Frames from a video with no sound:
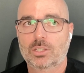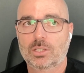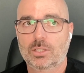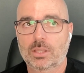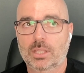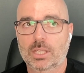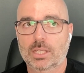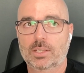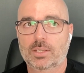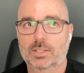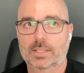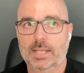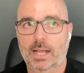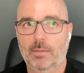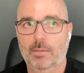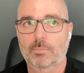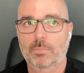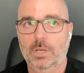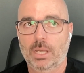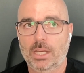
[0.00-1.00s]
there's
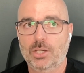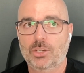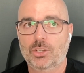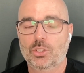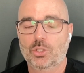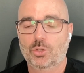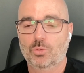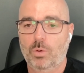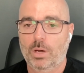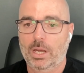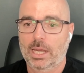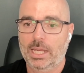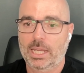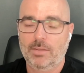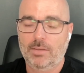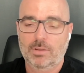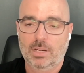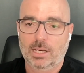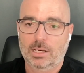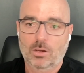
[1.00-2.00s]
some niches where
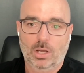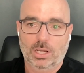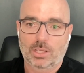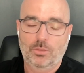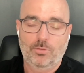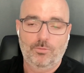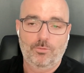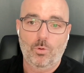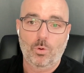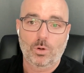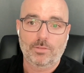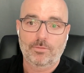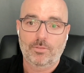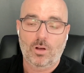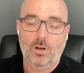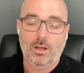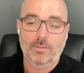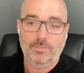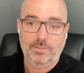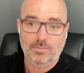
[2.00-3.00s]
even at like
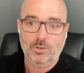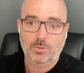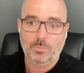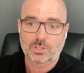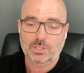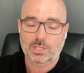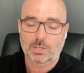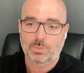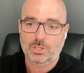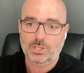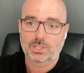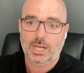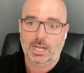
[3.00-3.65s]
45, 50%,